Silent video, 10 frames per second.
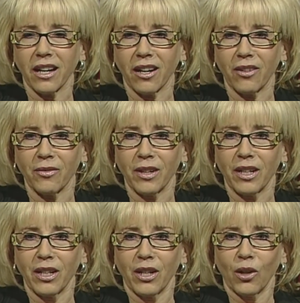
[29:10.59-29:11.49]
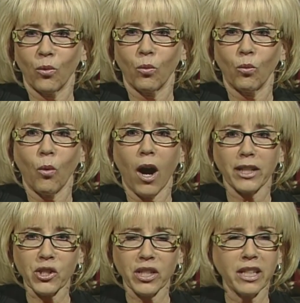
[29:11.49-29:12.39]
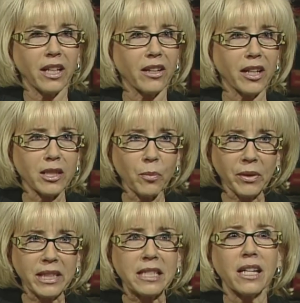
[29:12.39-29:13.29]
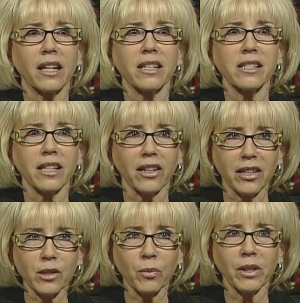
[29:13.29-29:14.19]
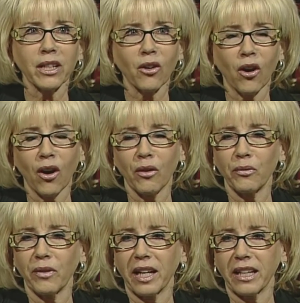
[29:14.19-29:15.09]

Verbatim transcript: Uh, watching, I like to play tennis, I like to play golf,